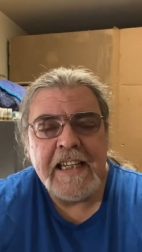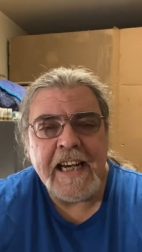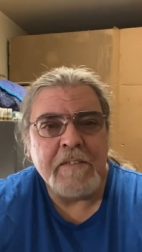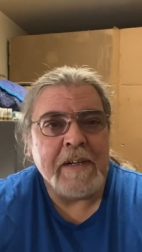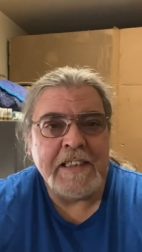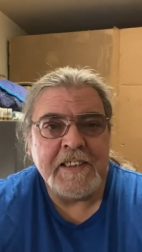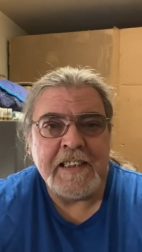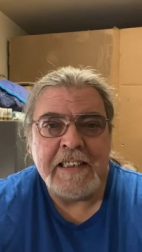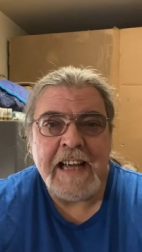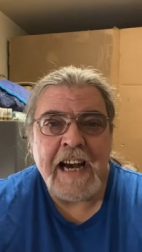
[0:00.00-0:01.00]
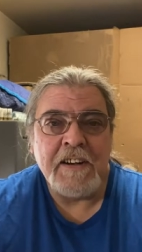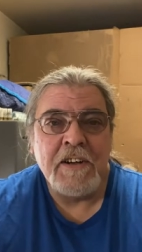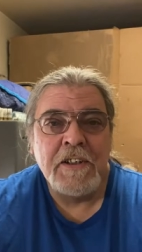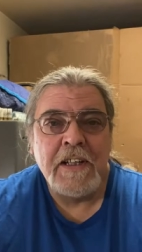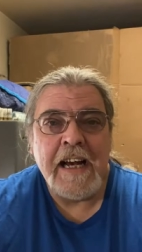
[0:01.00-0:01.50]
at Rain City
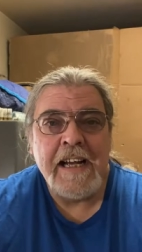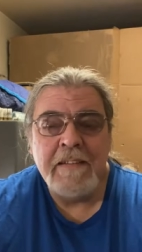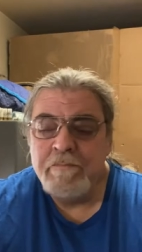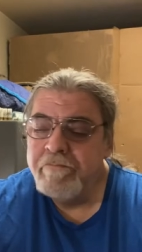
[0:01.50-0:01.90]
Tactical, I